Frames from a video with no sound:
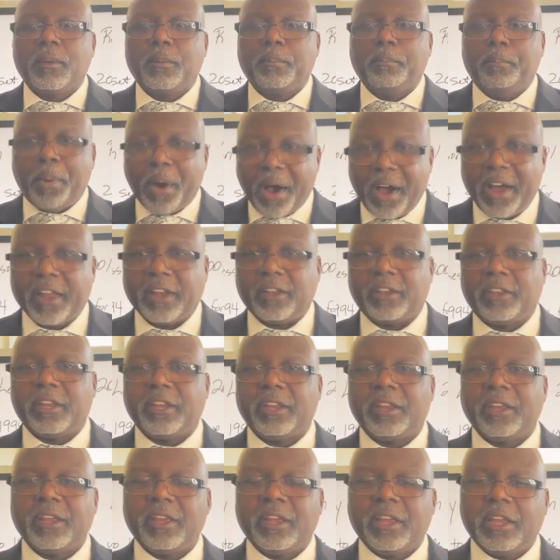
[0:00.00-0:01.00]
But
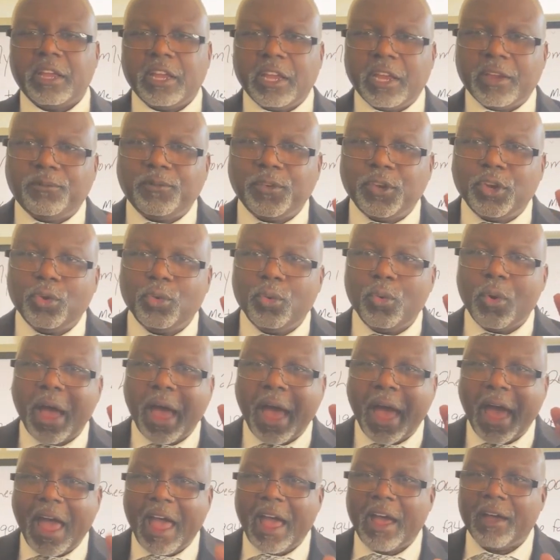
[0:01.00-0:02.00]
if you
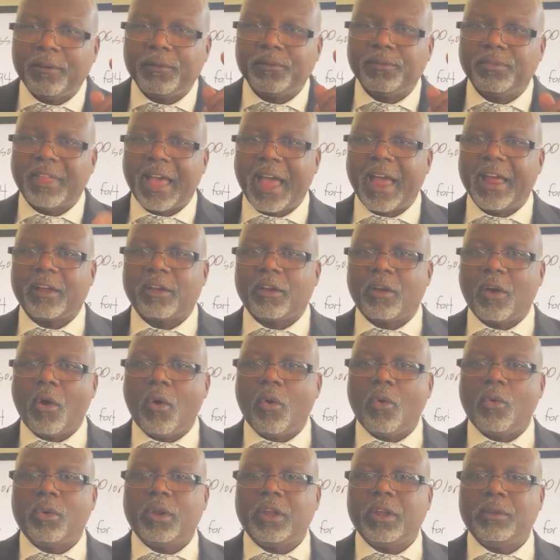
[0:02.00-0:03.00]
have that
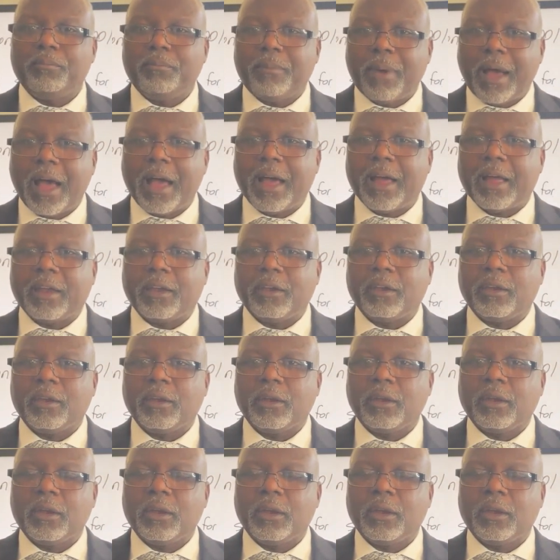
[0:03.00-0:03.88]
goal in mind,